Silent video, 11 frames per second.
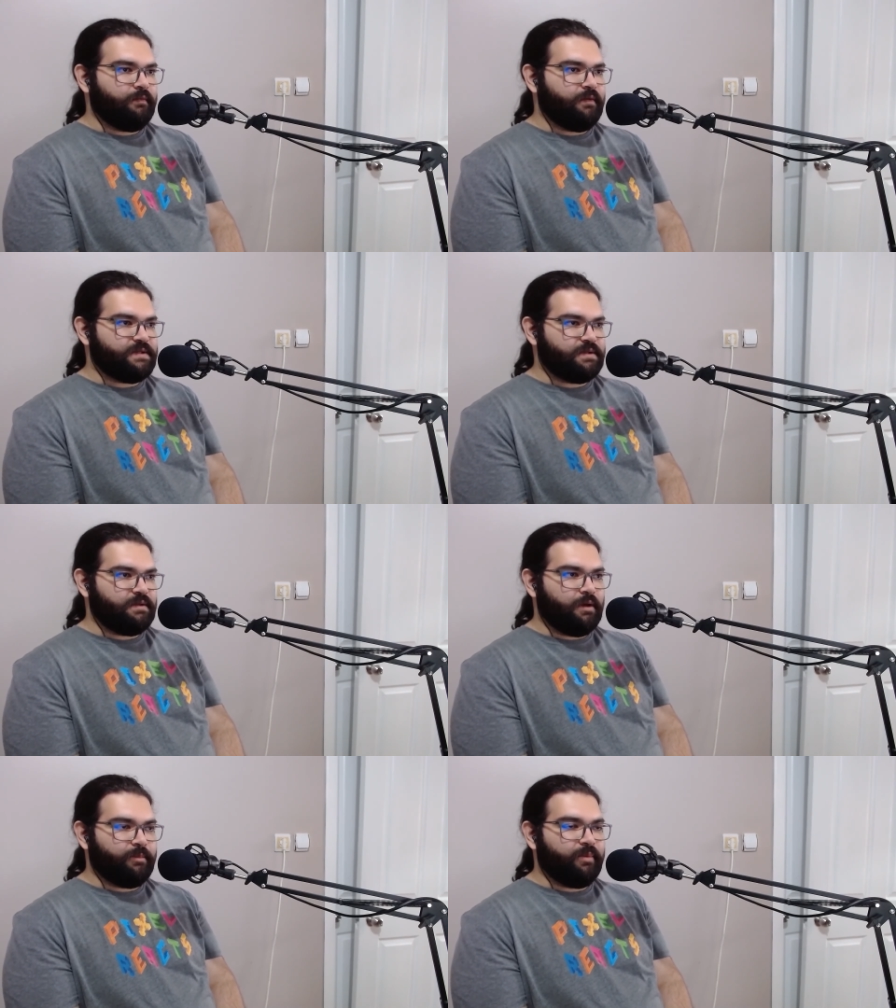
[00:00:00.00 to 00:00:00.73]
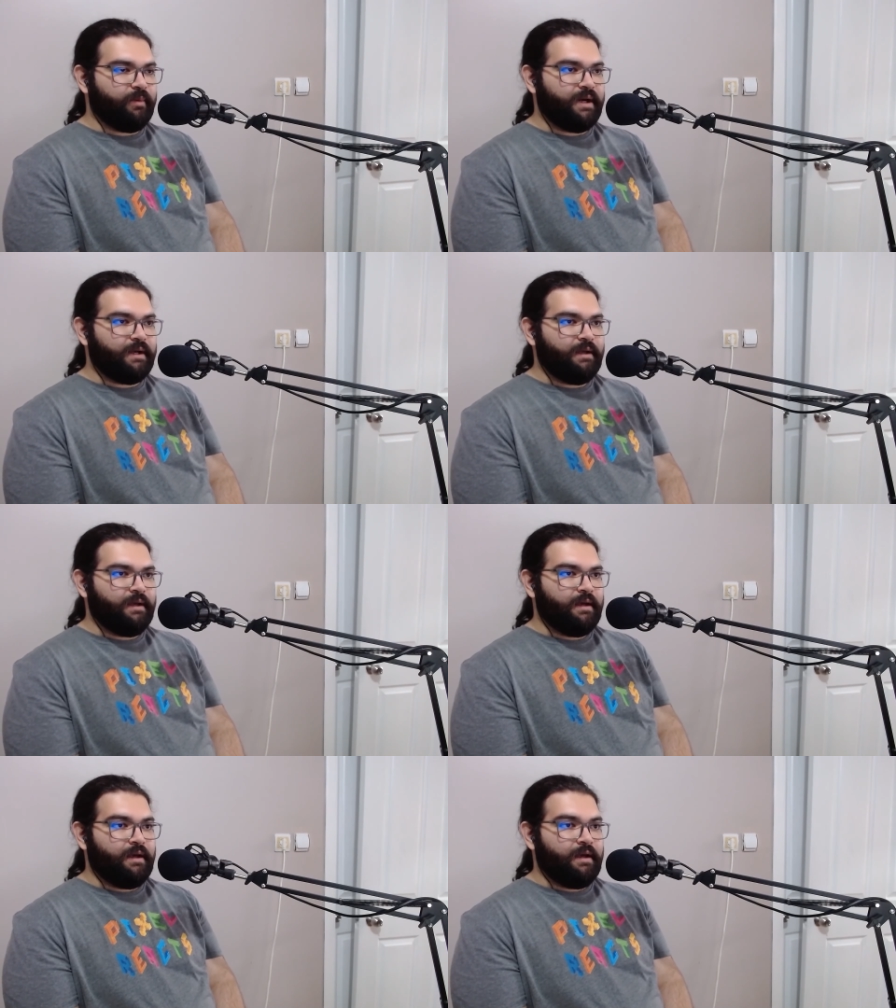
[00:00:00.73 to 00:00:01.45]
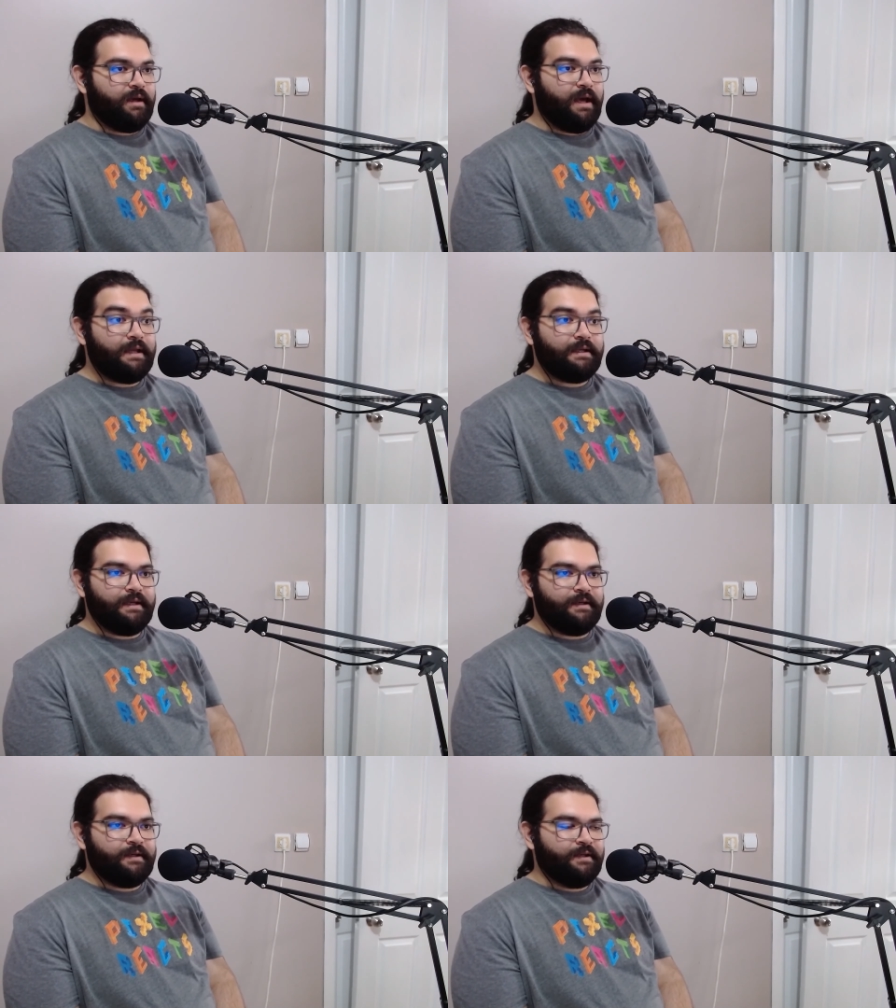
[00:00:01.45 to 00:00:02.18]
was stopped by
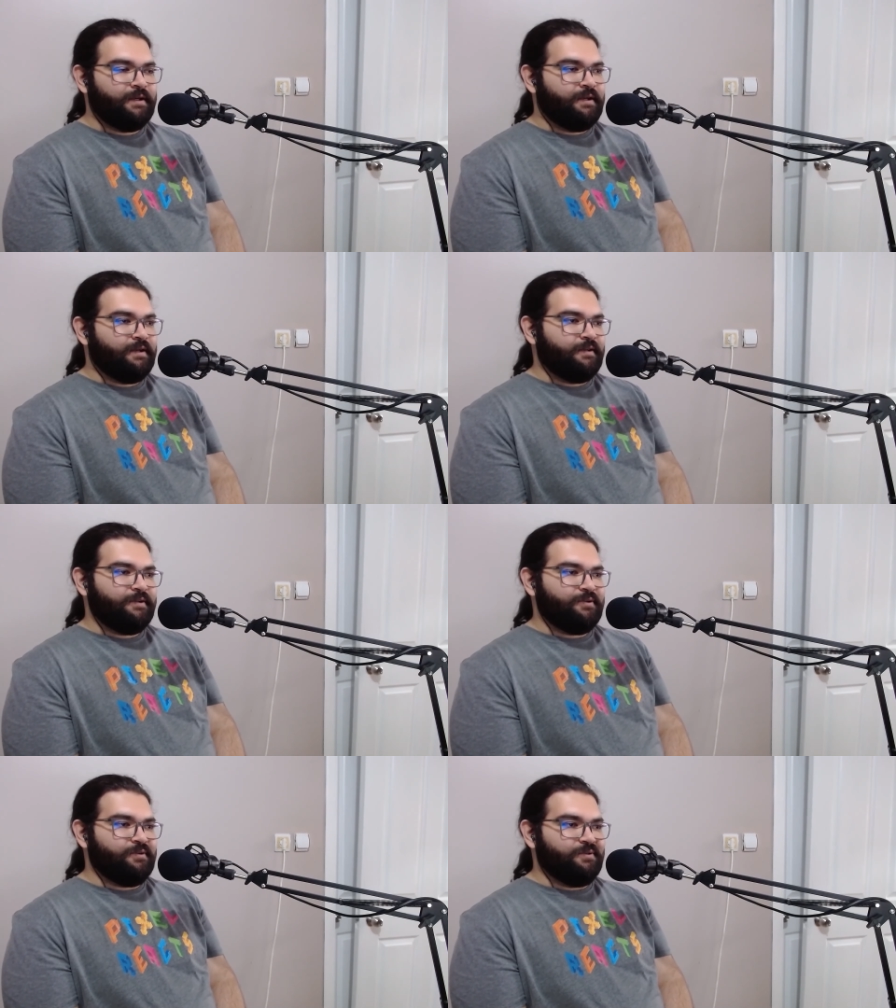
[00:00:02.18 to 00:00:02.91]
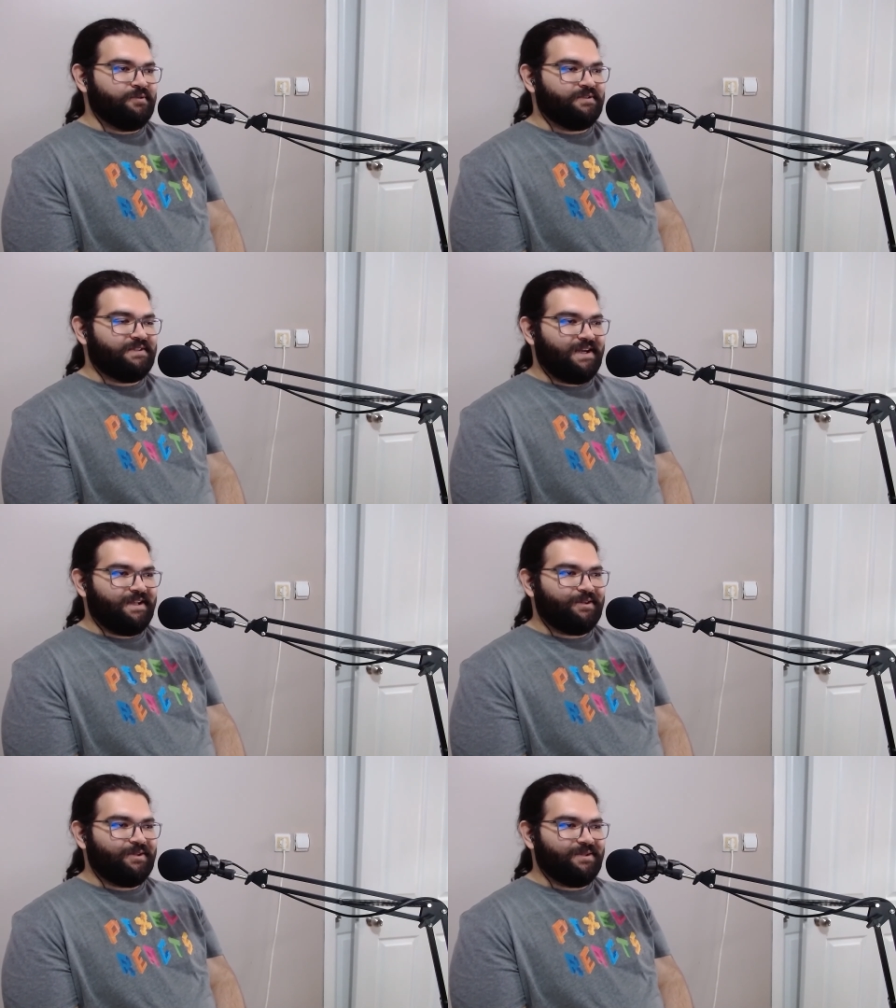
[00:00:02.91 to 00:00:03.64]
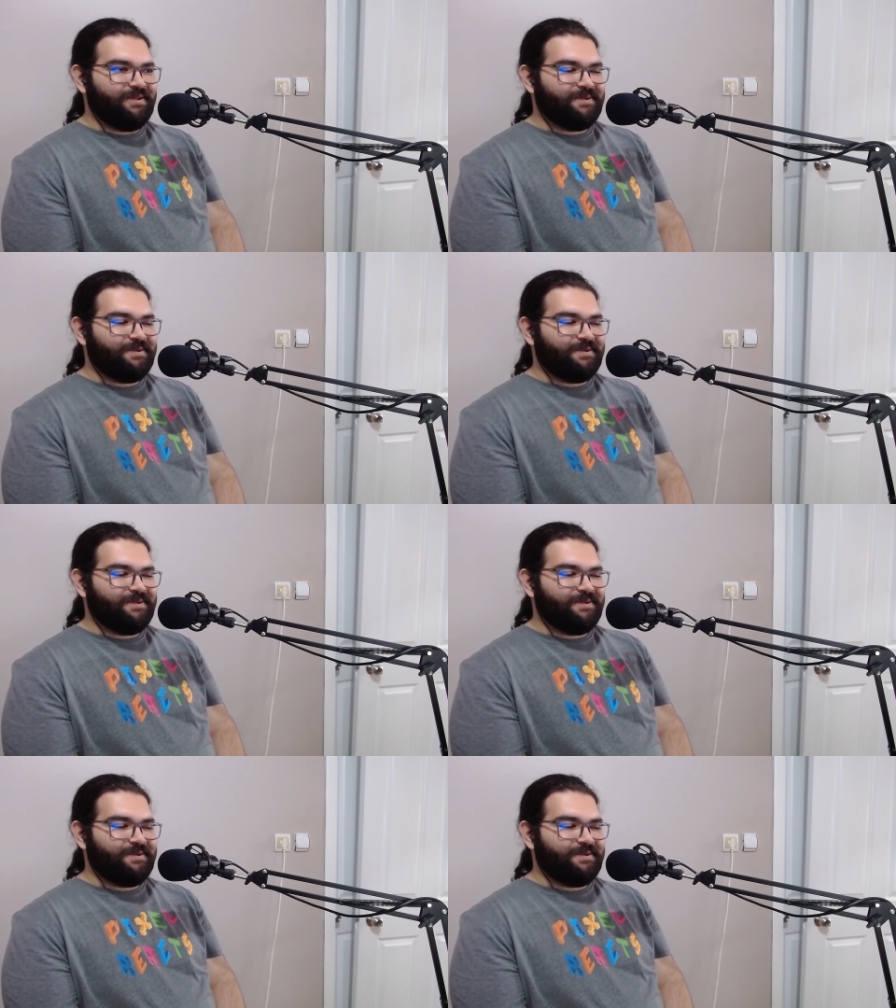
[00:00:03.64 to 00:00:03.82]
Helge who tried to